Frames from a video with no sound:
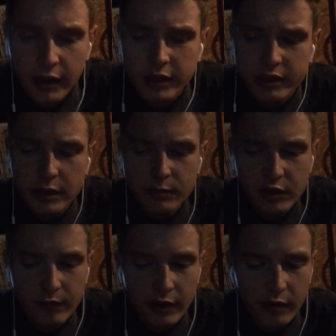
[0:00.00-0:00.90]
It seems
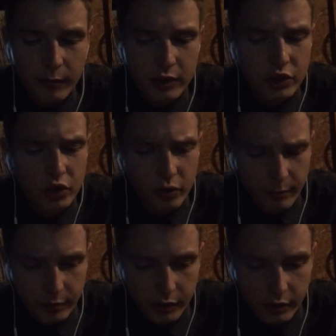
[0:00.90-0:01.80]
as if they have been
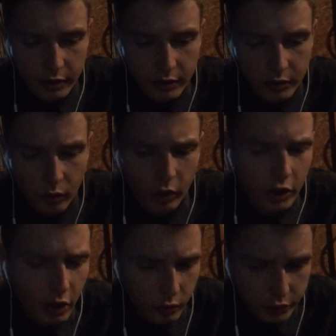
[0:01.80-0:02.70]
scripted or
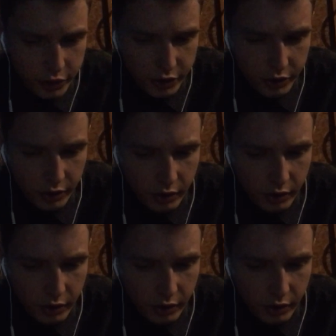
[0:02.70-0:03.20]
coached.